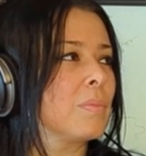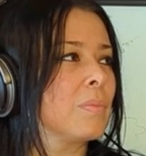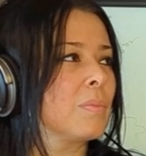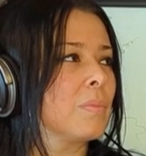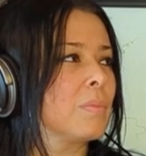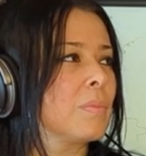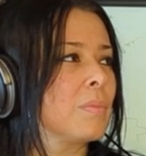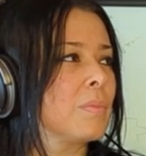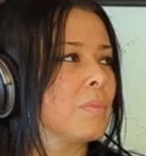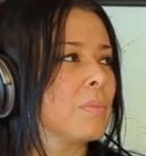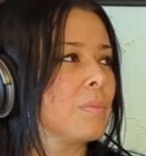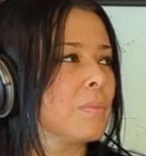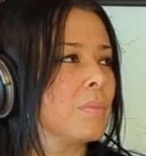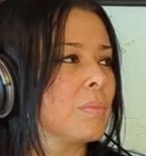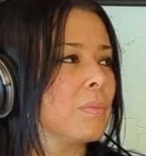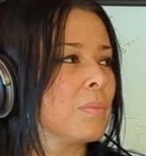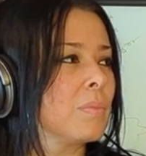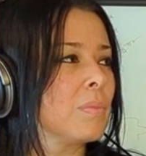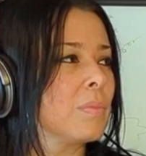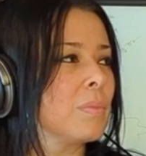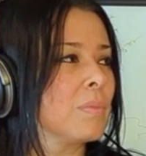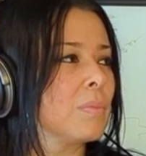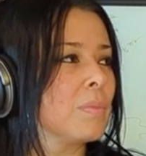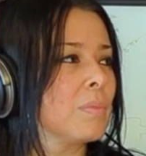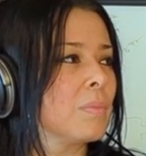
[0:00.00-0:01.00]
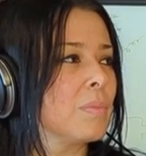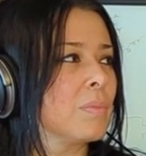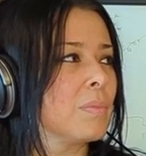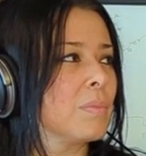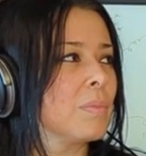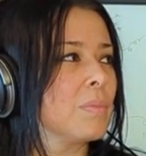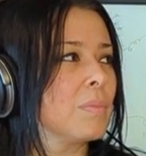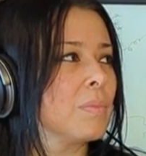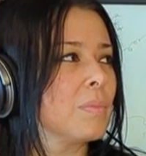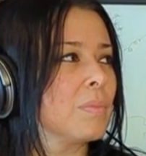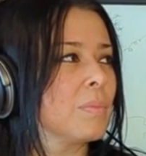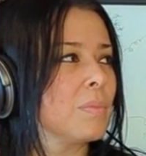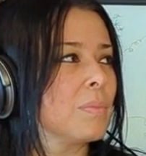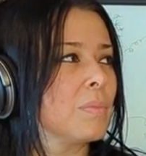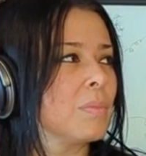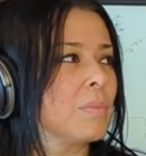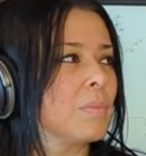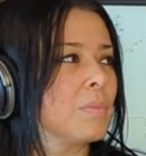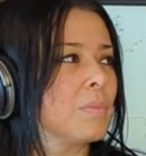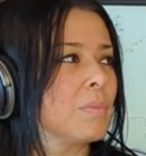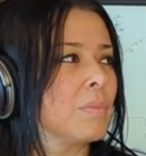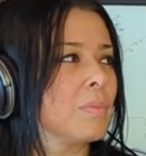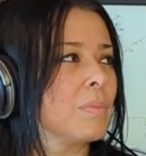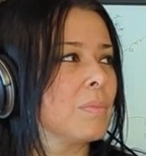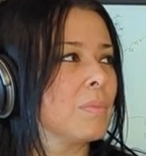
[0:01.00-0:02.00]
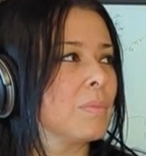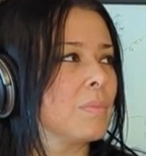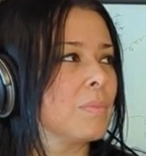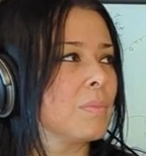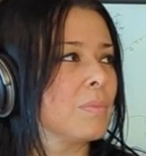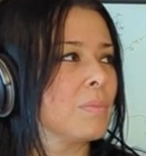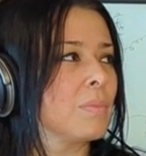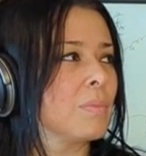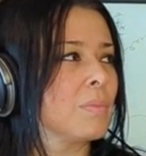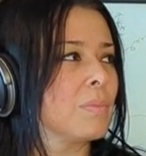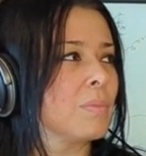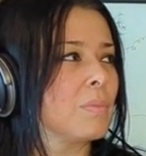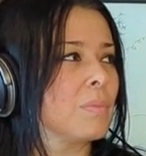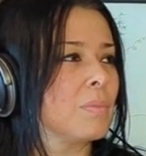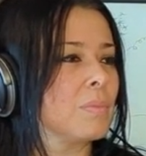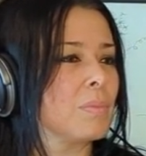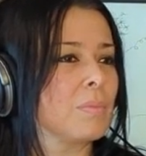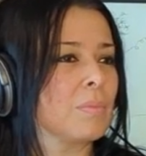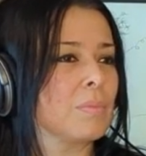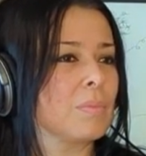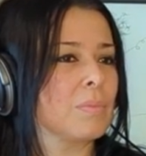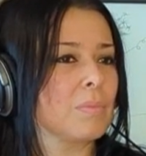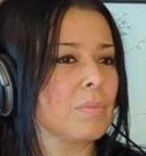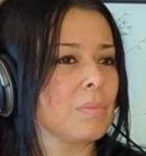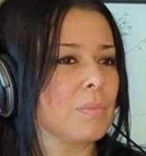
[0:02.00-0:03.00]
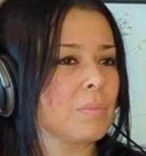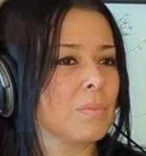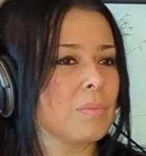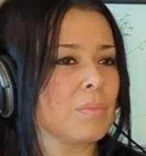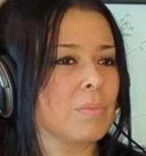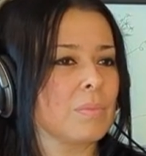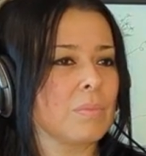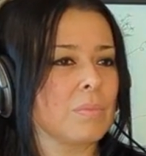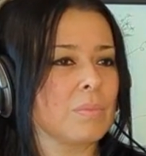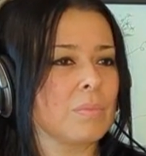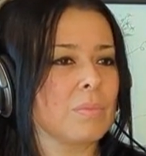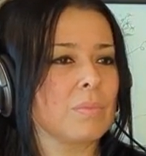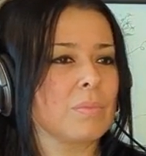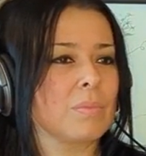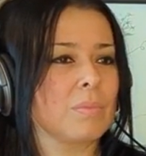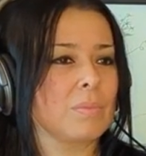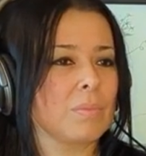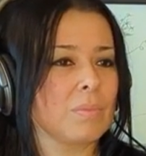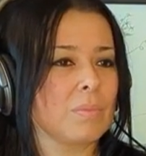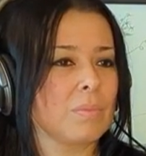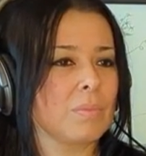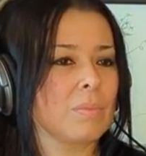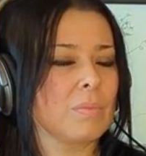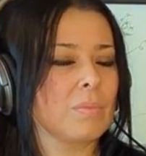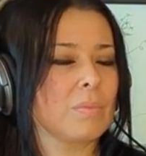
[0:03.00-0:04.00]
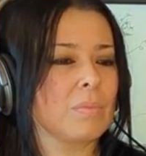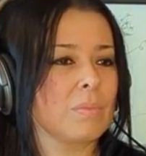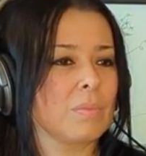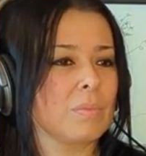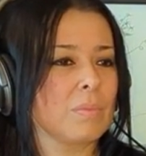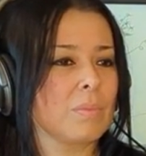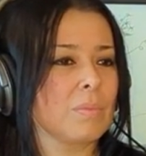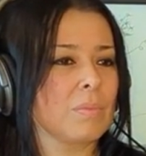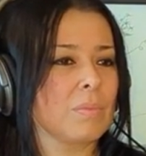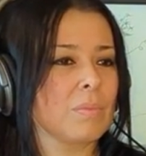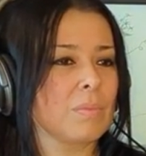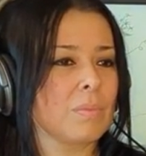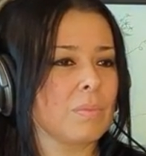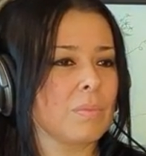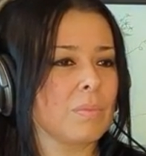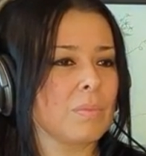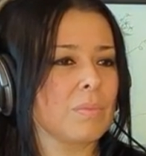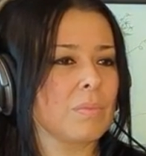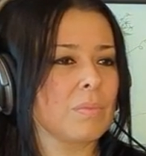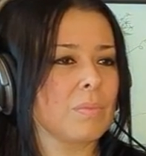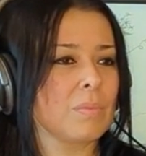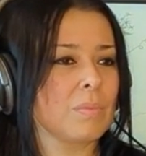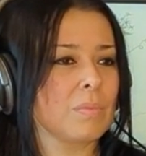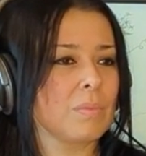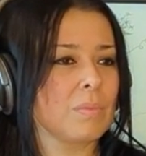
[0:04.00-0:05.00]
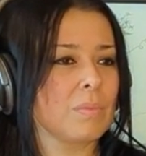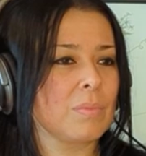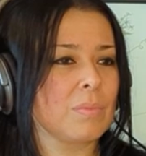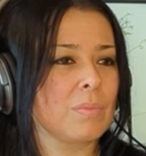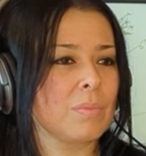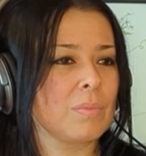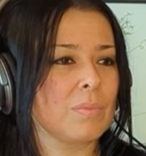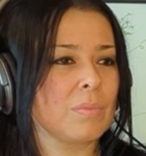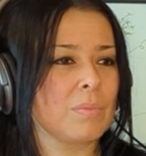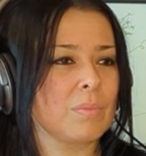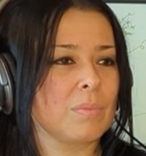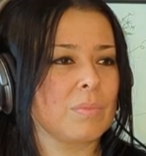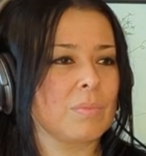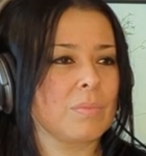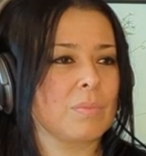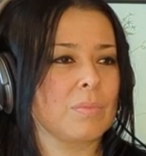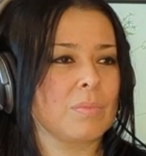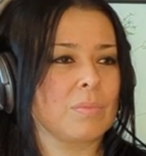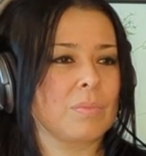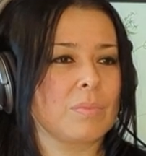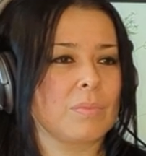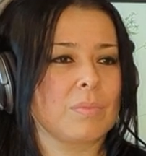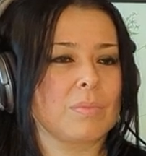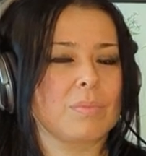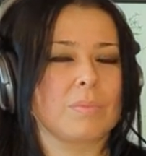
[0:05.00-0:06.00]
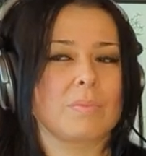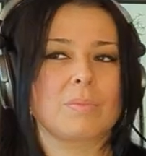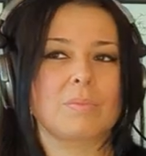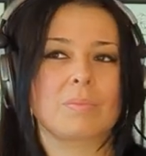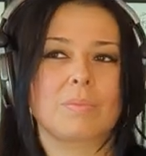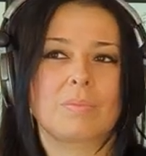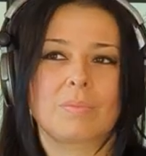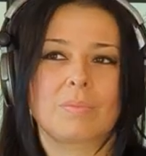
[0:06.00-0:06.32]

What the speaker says: (not speaking)